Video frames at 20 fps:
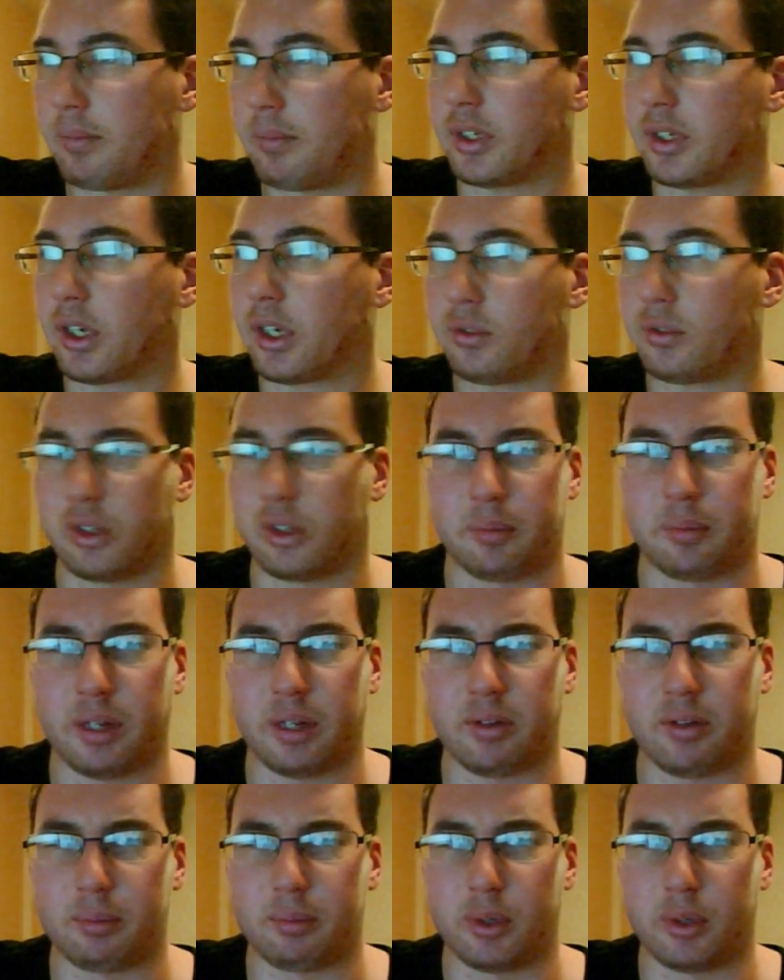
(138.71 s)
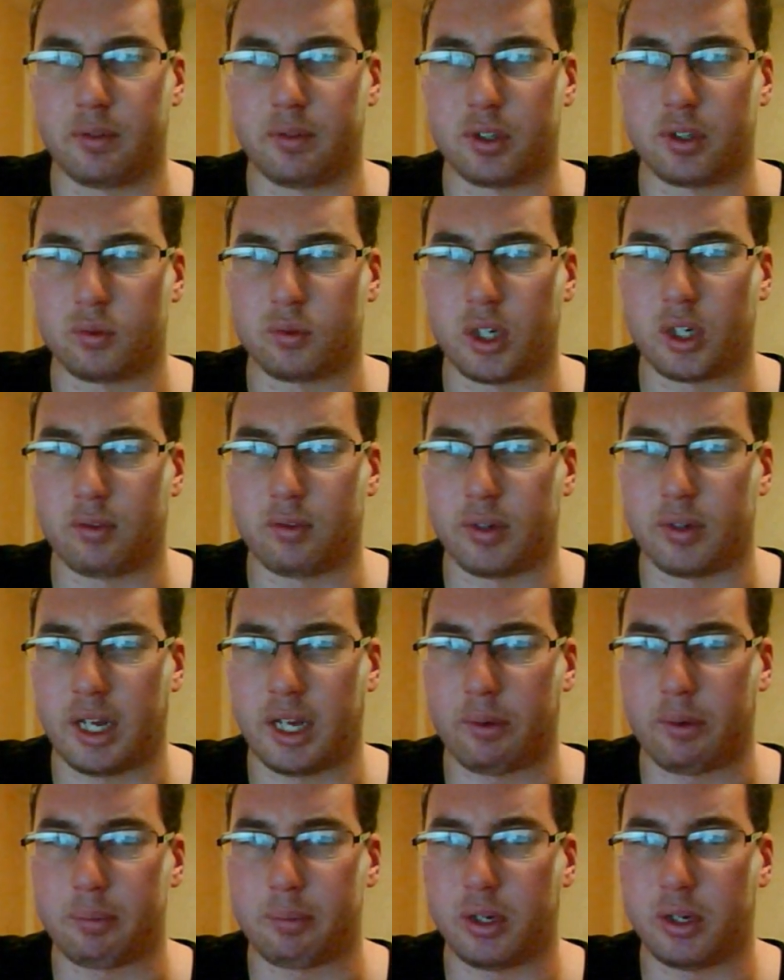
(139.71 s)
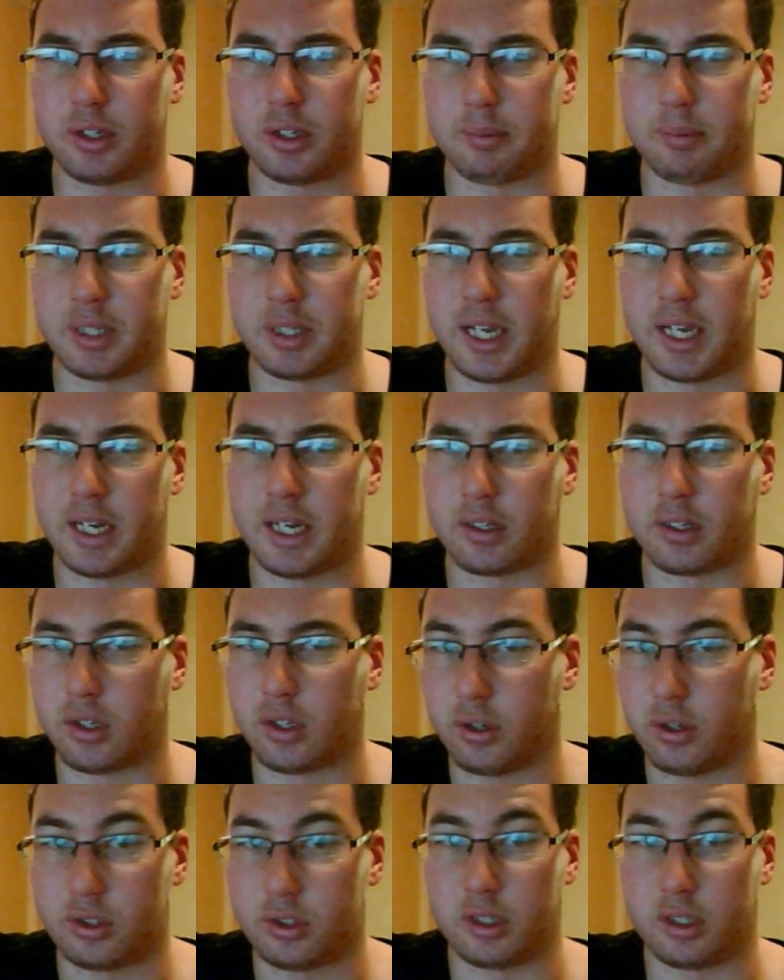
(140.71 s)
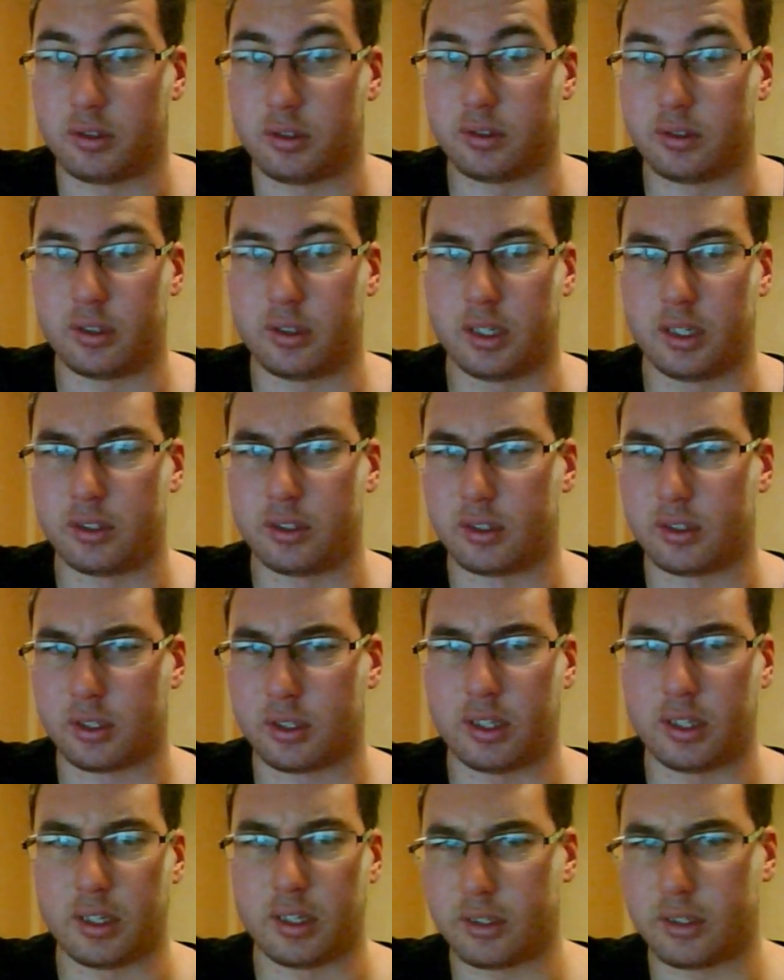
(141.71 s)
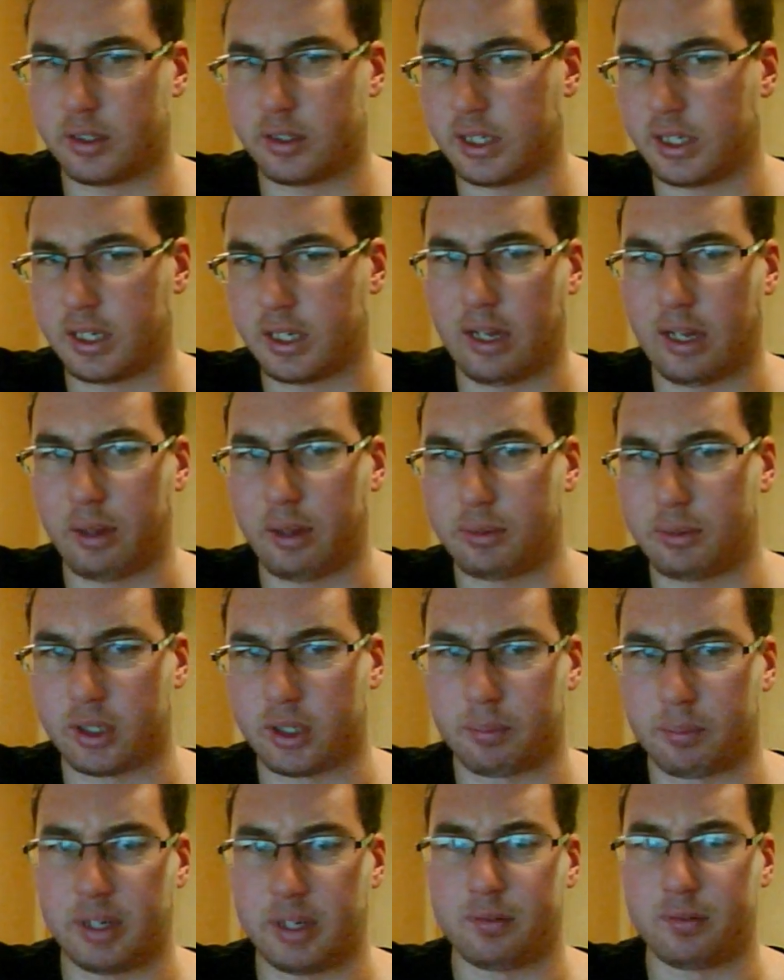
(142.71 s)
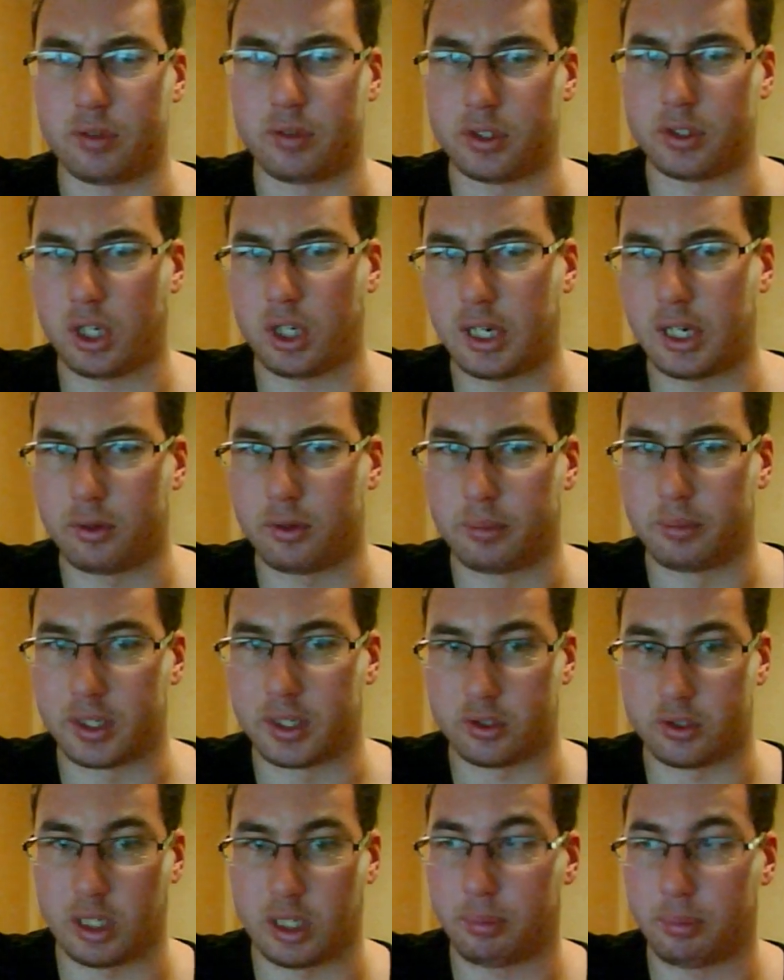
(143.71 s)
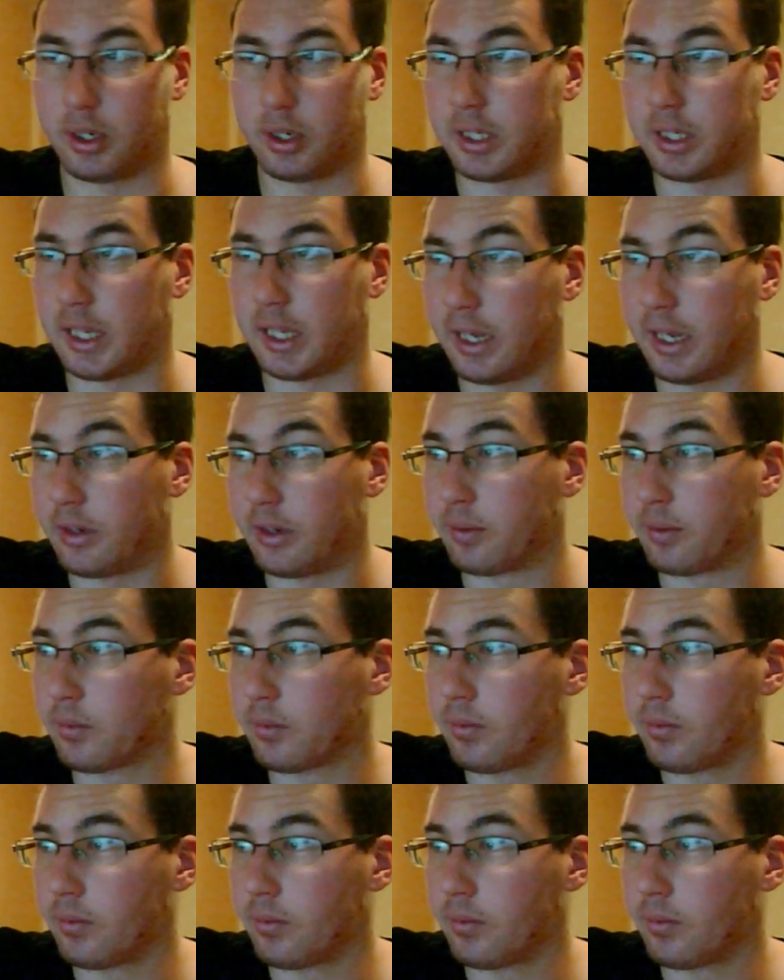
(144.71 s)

He goes on about their previous rivalry and how he punted him in the head and didn't allow him to compete for his title because of that punt in the head.